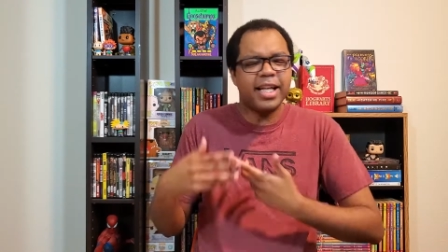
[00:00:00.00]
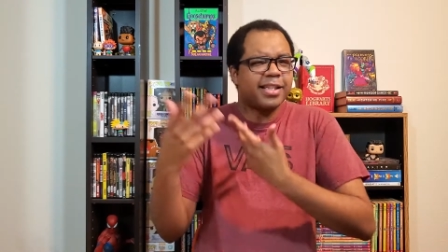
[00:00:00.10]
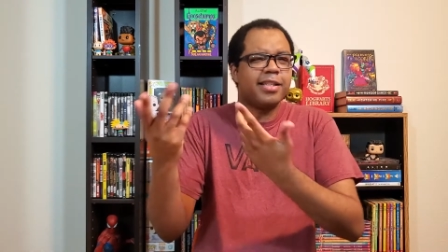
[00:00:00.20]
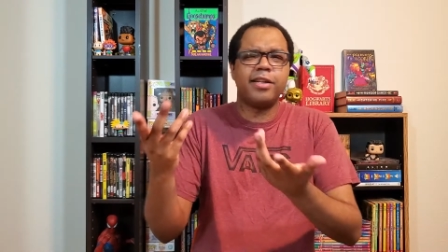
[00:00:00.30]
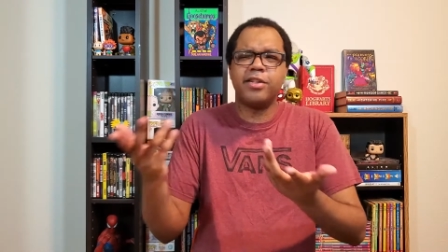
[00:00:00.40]

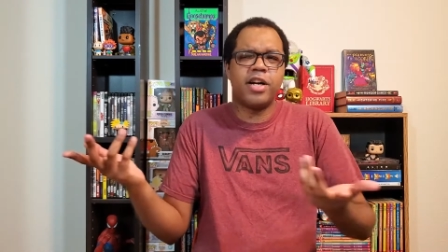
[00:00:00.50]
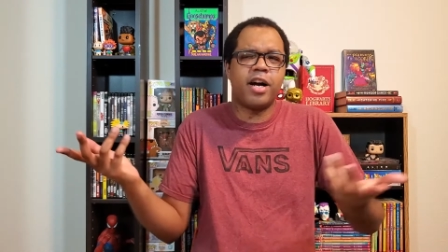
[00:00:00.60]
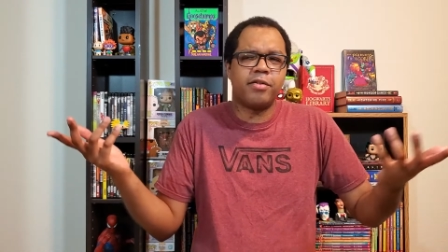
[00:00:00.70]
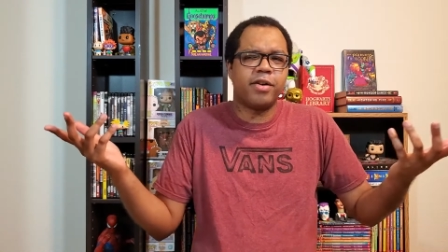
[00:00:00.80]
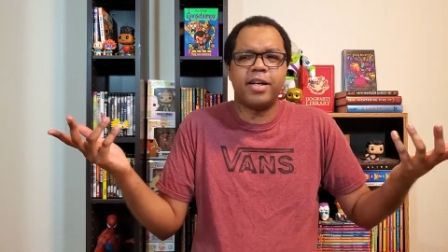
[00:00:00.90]
That's another
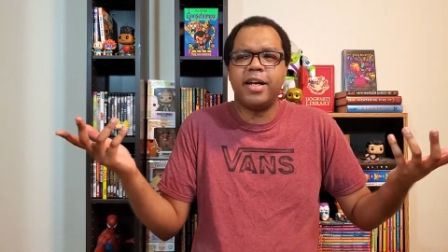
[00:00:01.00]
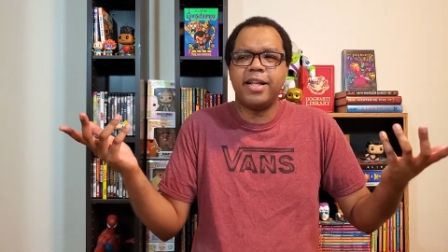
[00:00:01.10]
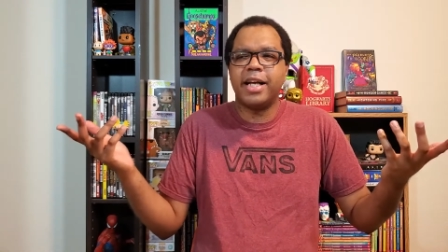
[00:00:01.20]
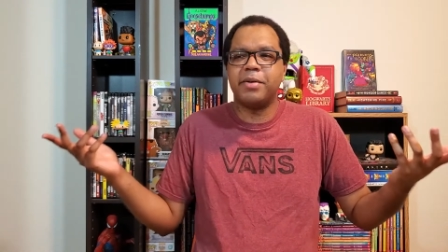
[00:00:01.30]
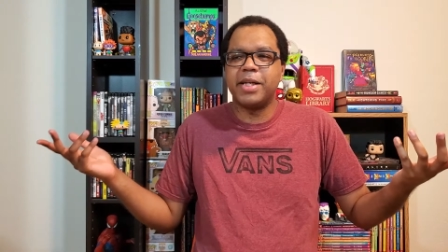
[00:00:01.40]
genre
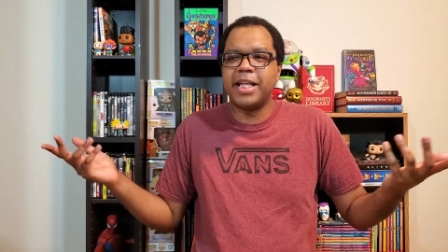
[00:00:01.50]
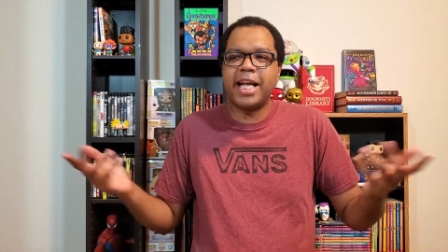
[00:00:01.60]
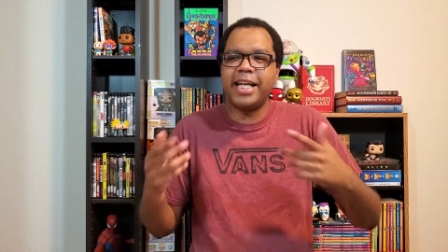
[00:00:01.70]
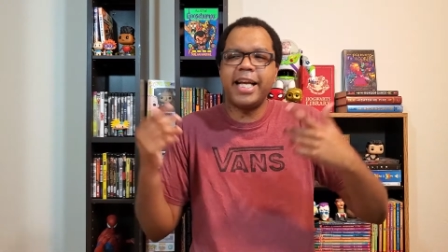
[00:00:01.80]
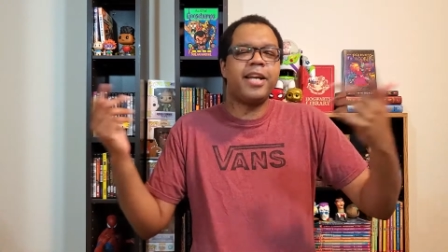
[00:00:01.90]
that I really
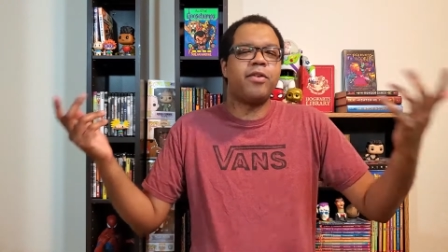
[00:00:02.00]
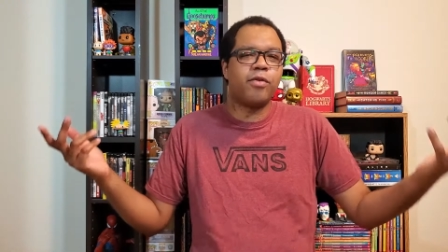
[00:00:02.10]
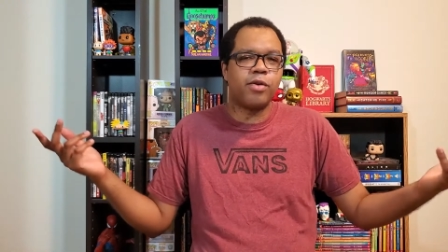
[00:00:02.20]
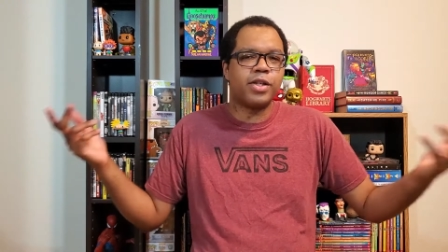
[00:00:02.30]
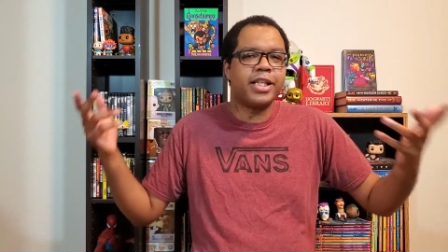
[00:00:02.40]
like. Kid
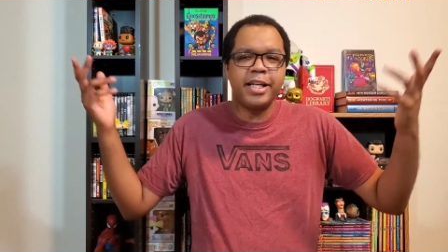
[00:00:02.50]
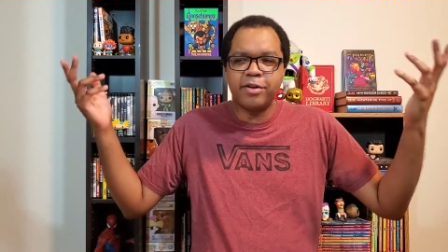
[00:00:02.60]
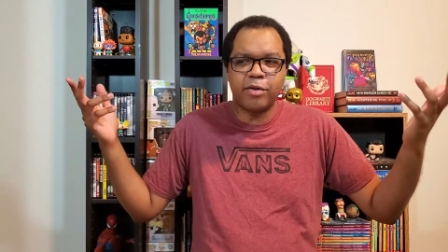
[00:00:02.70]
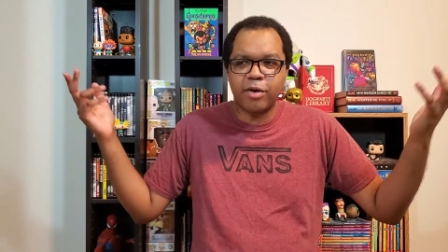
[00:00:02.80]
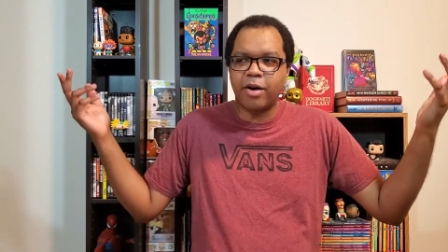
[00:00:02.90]
horror, teen
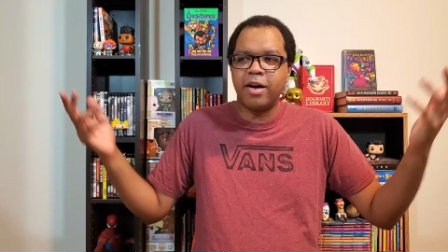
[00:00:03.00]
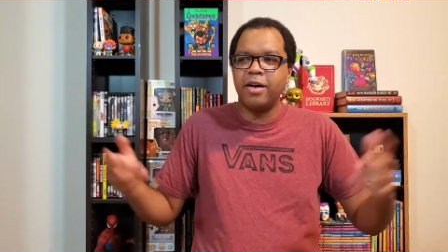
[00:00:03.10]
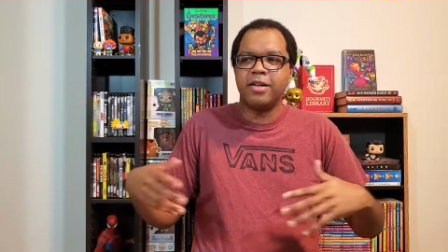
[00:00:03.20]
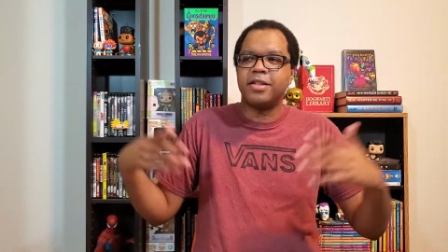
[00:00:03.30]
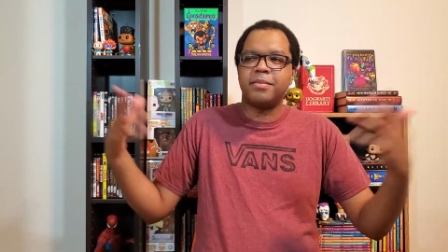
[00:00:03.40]
horror,
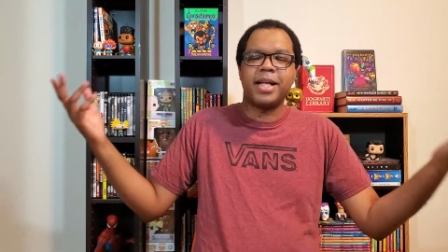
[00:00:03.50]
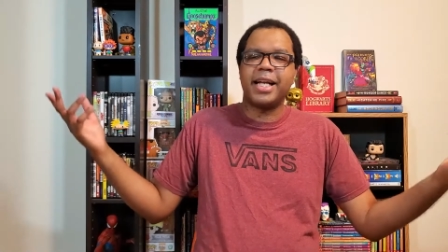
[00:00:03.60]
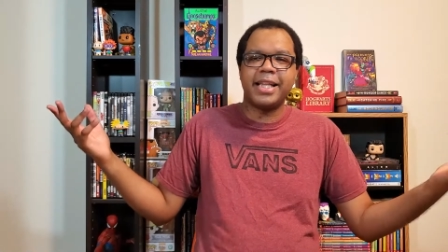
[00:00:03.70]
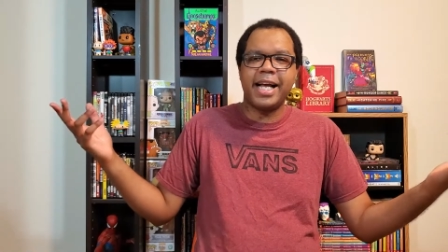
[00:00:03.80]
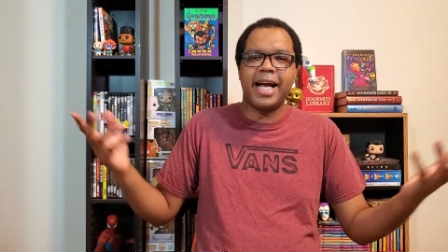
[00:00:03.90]
something
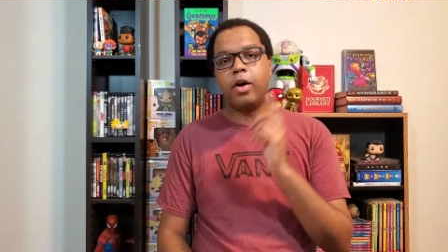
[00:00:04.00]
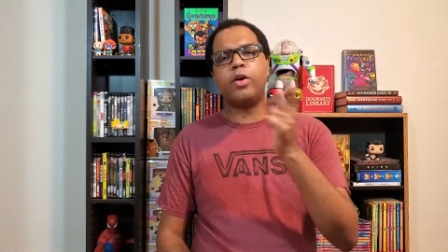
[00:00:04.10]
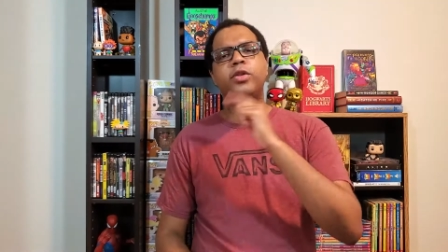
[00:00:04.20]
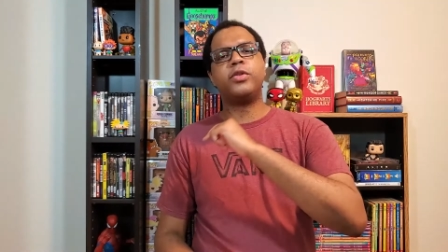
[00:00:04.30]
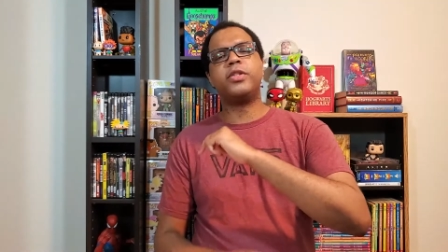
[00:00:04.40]
like that.
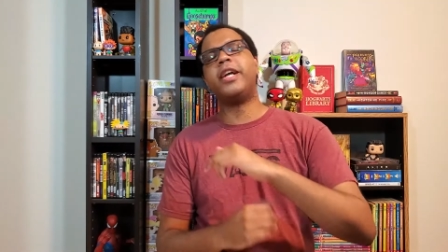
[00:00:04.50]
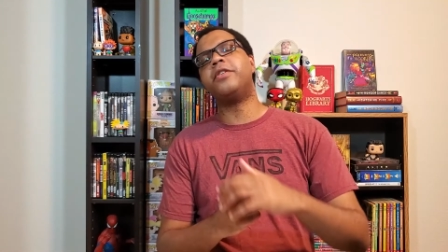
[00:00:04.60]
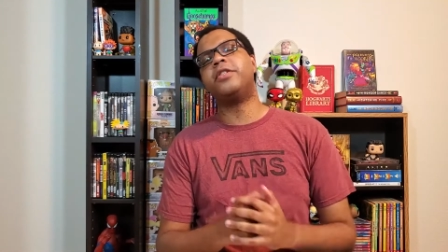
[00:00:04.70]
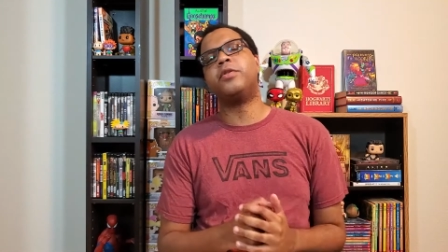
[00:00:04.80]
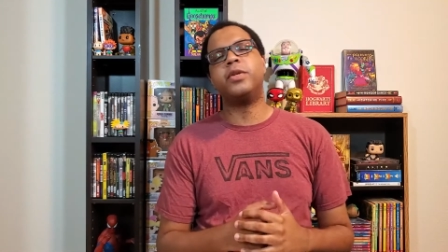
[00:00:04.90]
Also,
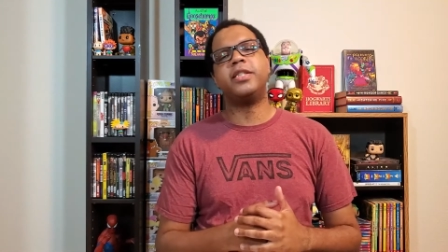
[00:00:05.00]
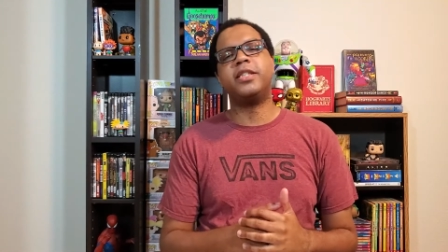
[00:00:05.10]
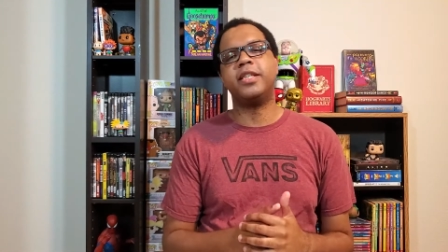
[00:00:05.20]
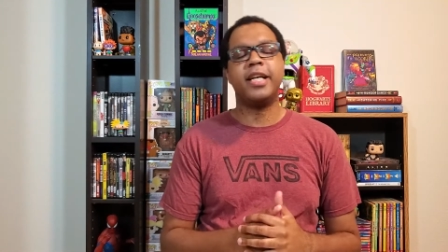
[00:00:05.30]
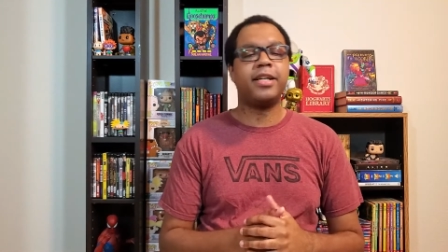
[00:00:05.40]
Scary
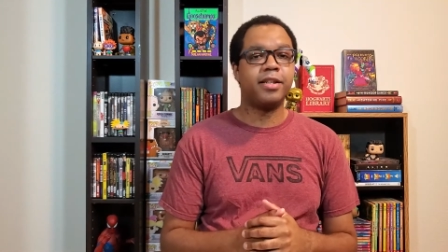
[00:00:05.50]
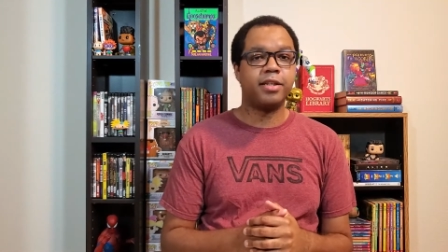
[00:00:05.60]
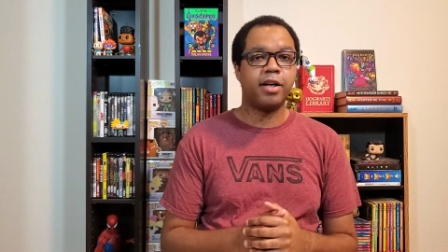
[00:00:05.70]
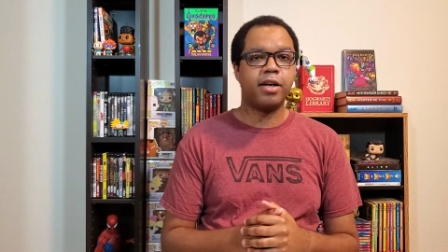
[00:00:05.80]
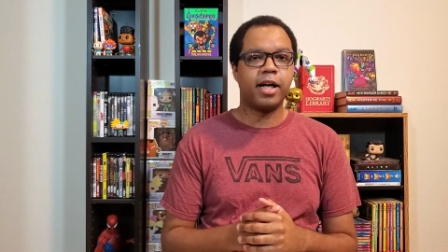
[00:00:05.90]
Stories to Tell in the
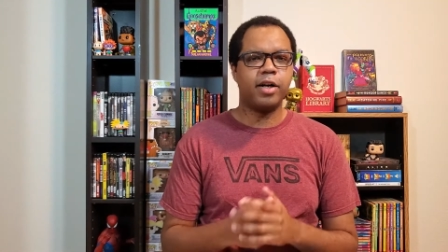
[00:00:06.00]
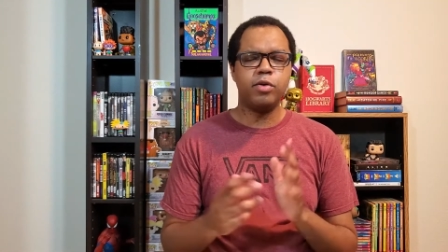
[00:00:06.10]
Dark.